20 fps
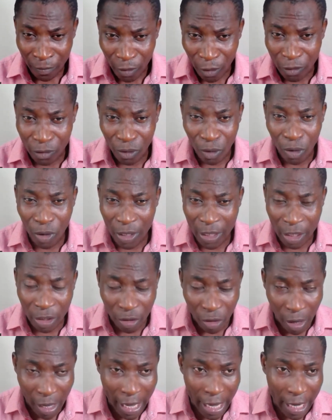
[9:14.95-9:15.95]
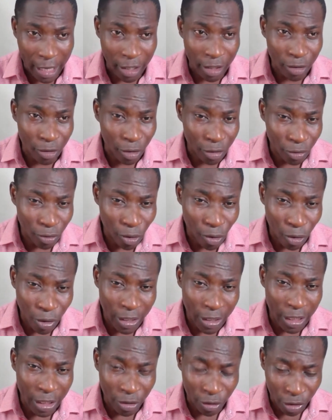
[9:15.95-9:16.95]
not only in your head, not
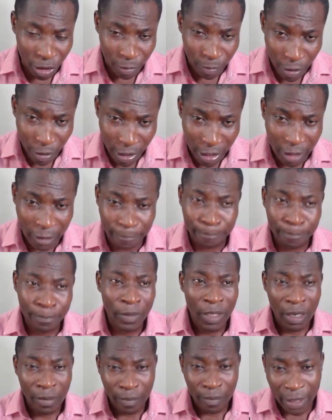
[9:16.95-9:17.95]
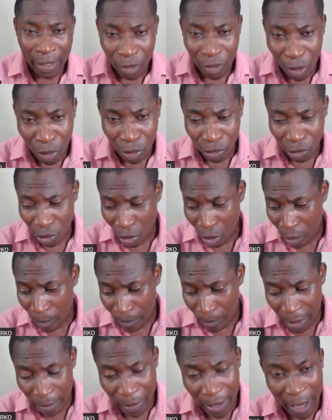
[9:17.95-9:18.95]
only in your spirit, but also
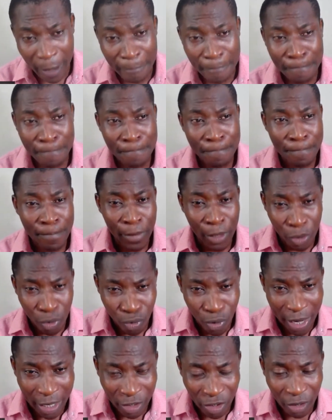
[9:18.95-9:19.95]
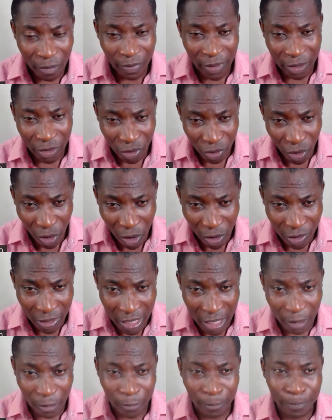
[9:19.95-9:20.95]
on paper, you write something strong
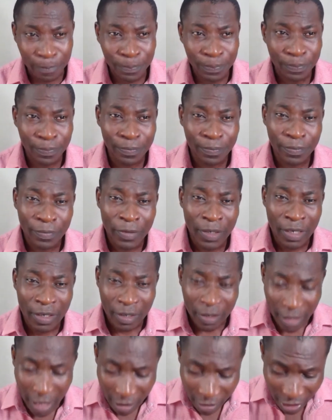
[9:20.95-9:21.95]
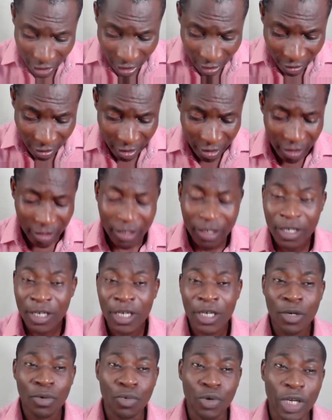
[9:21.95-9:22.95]
down. That sense
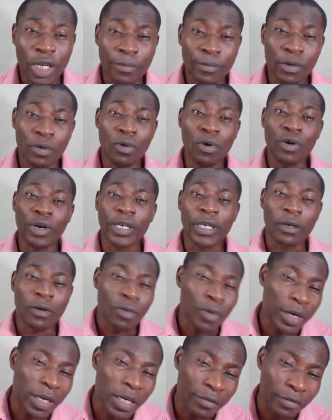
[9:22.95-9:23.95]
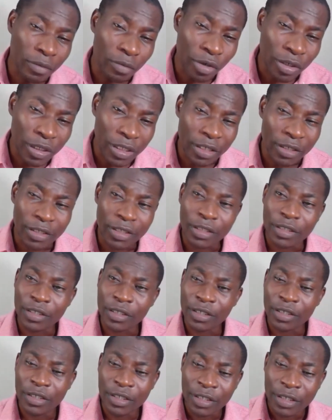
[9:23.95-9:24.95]
will keep you going when everybody
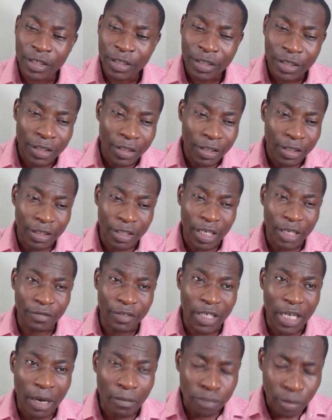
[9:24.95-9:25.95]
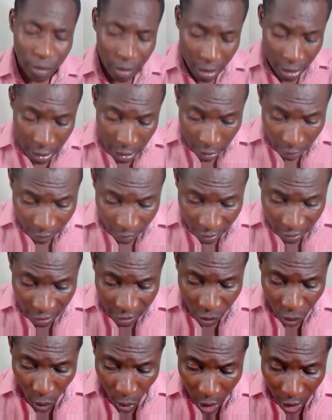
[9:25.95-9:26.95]
else is giving up. The
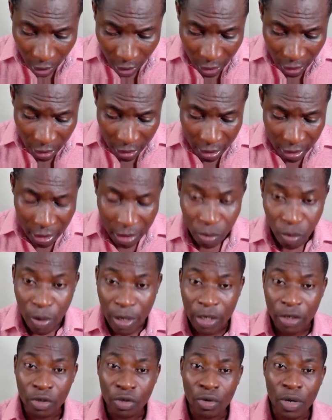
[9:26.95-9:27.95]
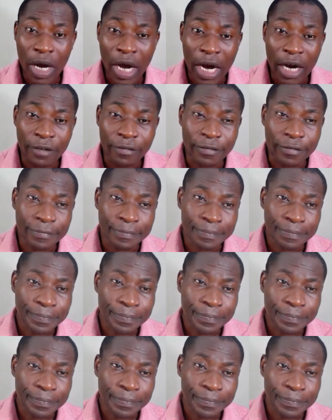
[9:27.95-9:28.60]
next one is when you have